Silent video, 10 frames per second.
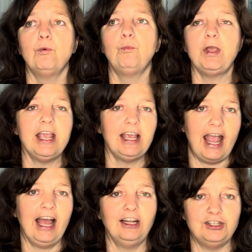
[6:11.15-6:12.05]
We
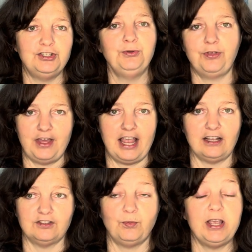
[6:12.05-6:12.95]
can do
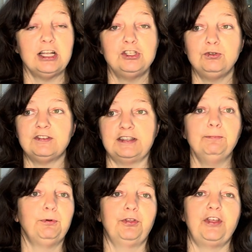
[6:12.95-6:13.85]
things. We can do
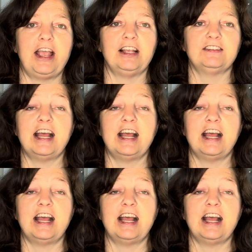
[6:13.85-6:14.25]
simple things.